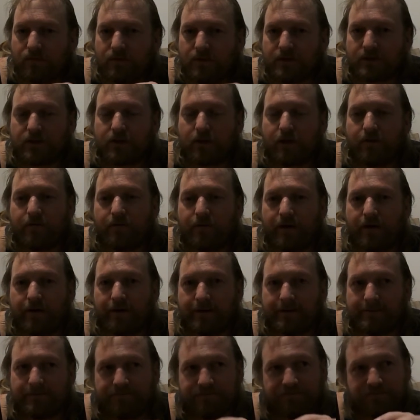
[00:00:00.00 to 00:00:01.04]
It's got a
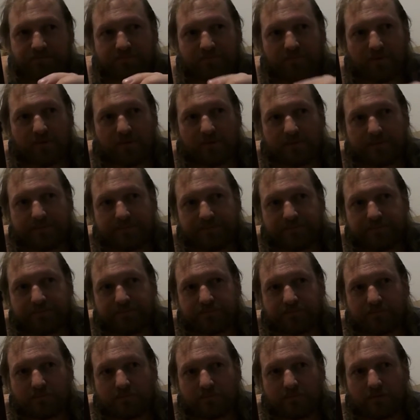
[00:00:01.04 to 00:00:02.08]
very
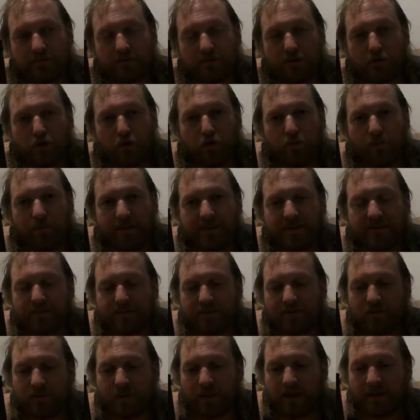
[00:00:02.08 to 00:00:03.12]
good mix
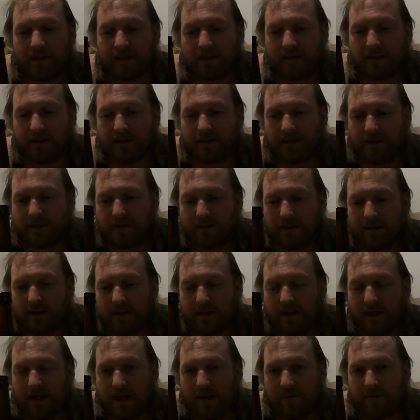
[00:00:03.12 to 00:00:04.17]
between the
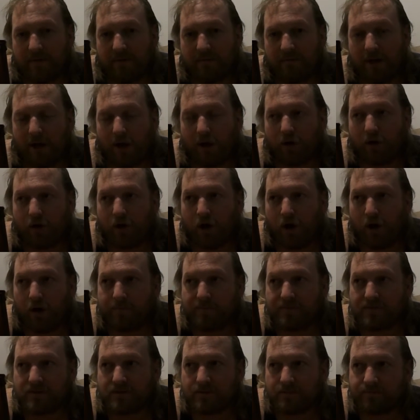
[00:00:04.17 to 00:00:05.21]
malt and
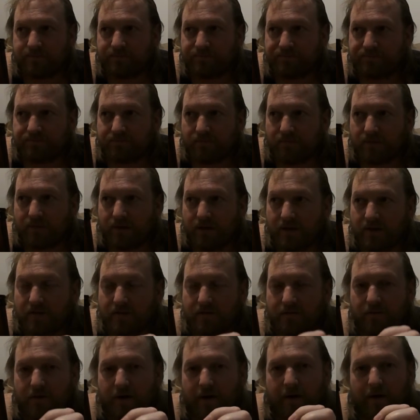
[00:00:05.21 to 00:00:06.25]
hops. It's
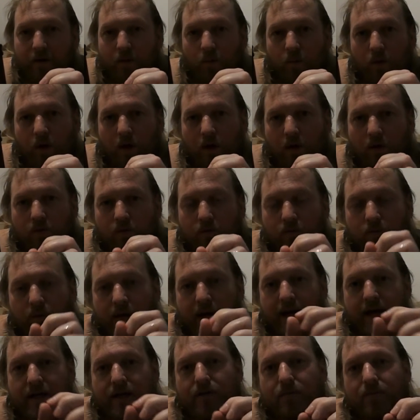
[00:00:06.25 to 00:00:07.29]
a very
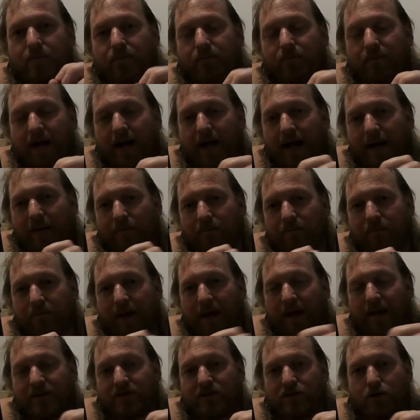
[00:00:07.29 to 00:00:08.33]
well-rounded,
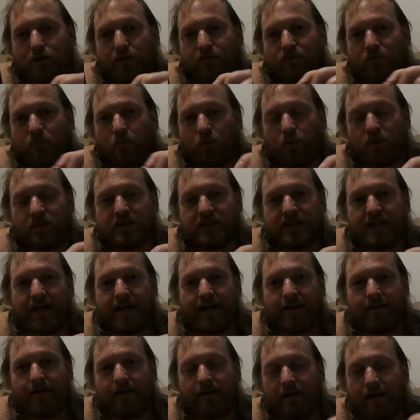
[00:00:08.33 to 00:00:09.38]
balanced off towards
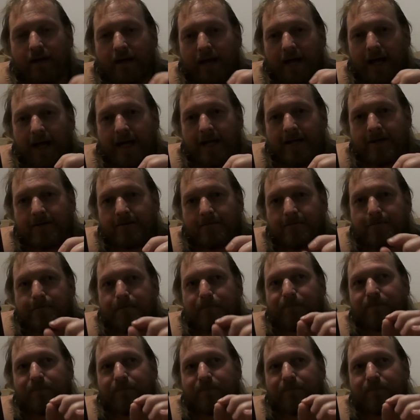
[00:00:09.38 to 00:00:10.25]
the end.